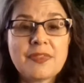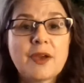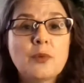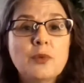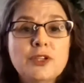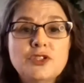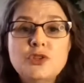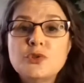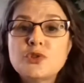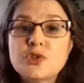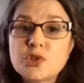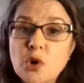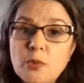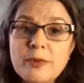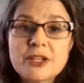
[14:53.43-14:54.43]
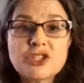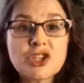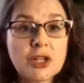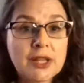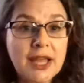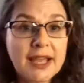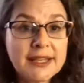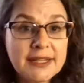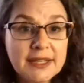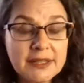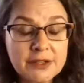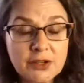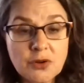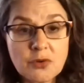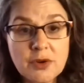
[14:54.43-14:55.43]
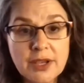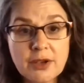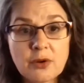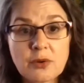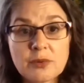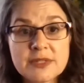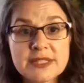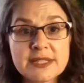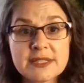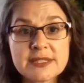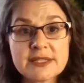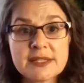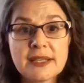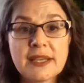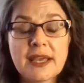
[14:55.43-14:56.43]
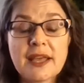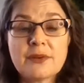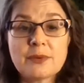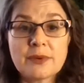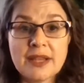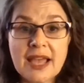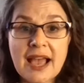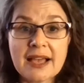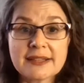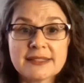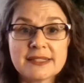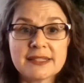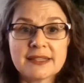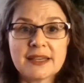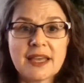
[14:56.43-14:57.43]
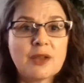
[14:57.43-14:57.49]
that we do so much aligning and agreeing or resisting and reacting.